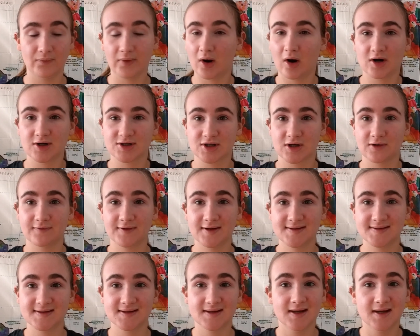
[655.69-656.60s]
our
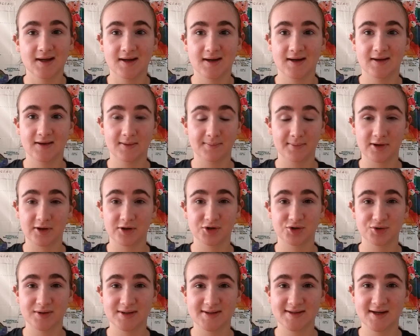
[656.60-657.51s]
service in the Mother
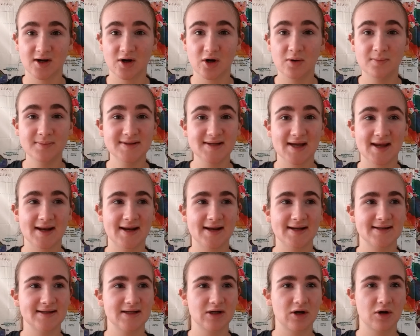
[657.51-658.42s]
Teresa Homes, and
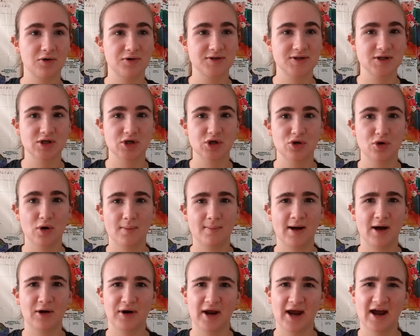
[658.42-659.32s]
it goes through
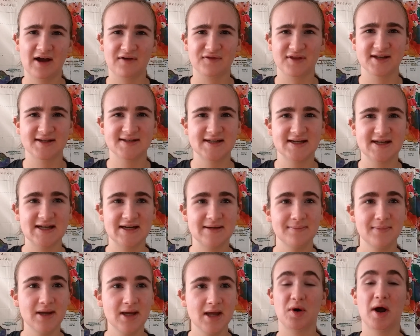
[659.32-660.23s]
about half the
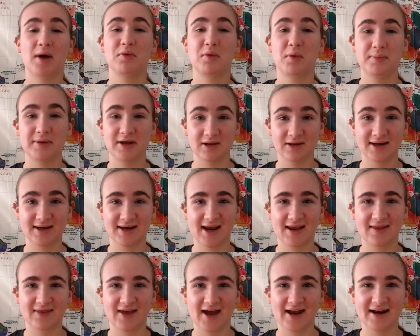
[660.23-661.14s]
team. I will be
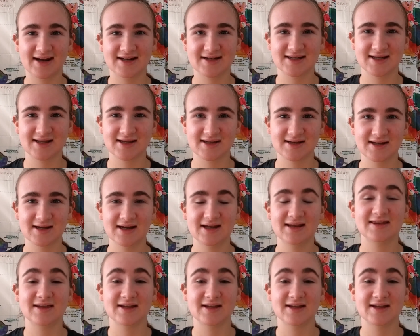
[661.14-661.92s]
linking that in